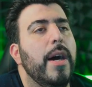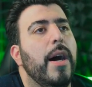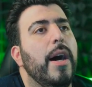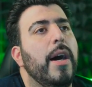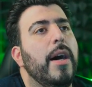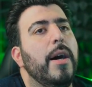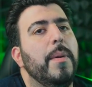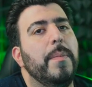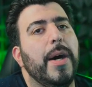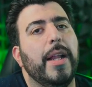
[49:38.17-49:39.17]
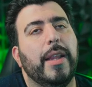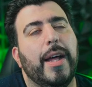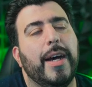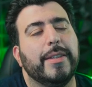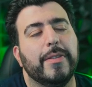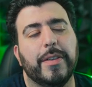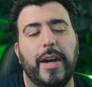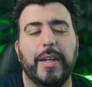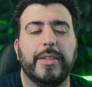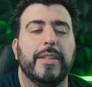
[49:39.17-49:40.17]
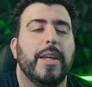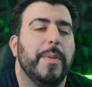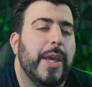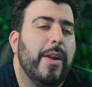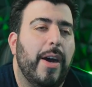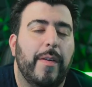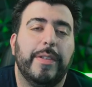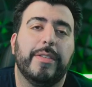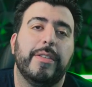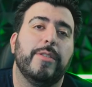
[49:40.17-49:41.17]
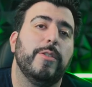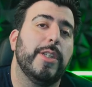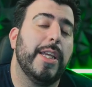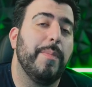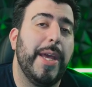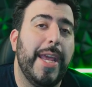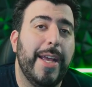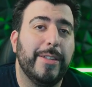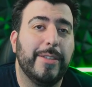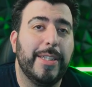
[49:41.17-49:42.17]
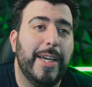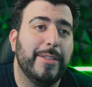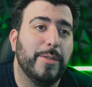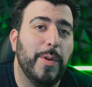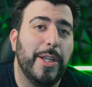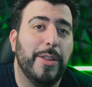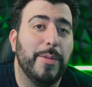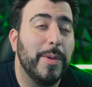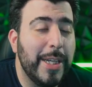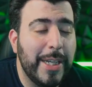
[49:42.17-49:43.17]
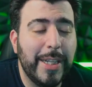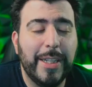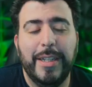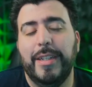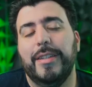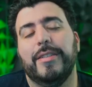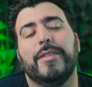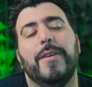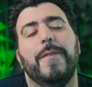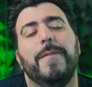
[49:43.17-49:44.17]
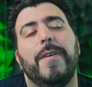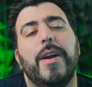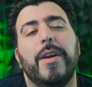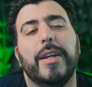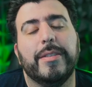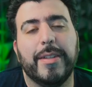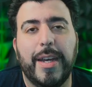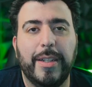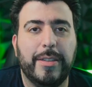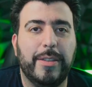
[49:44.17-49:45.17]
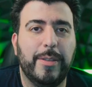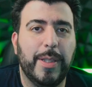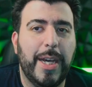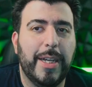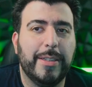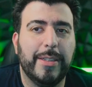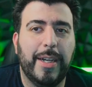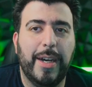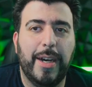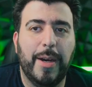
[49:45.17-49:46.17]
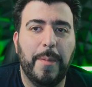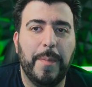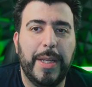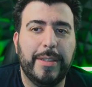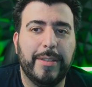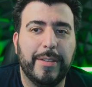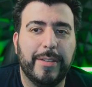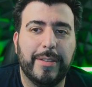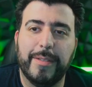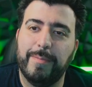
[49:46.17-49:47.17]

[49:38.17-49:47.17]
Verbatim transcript: Um, lots of content coming out, obviously, as soon as I get my hands on the S23. So very excited to do that. Um, it just